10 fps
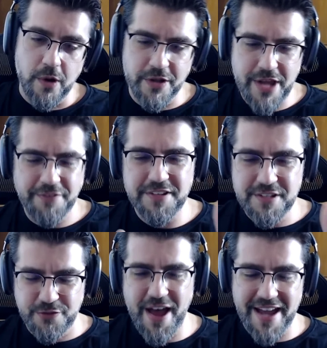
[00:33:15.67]
well, you have to
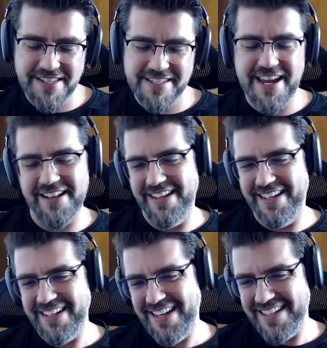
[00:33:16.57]
define
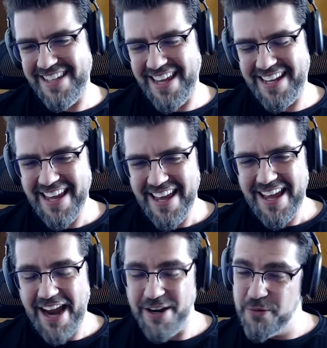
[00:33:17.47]
scaling because, like,
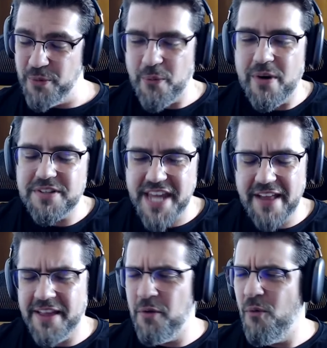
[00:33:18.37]
are you
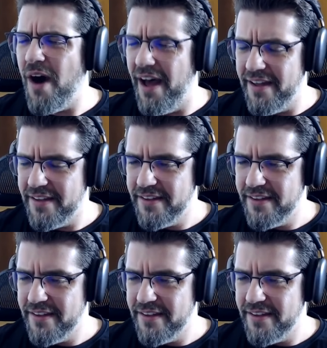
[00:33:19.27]
scaling what?